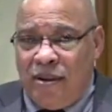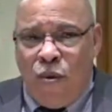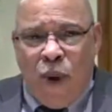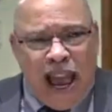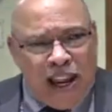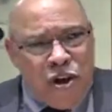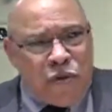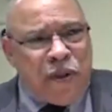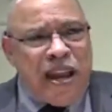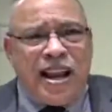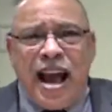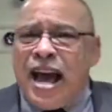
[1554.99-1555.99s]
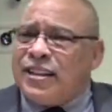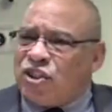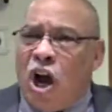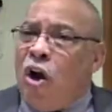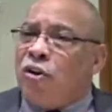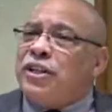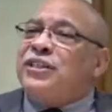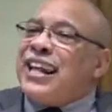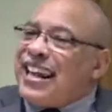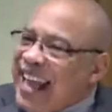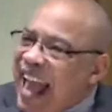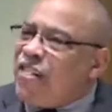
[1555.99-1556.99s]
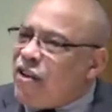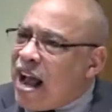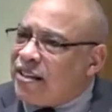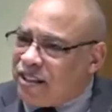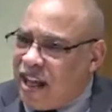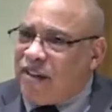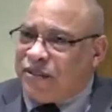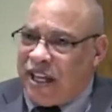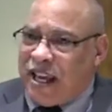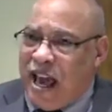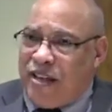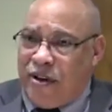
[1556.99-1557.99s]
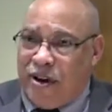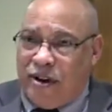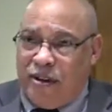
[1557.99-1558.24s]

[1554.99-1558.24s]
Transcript: Why do you think God told us to gather ourselves together?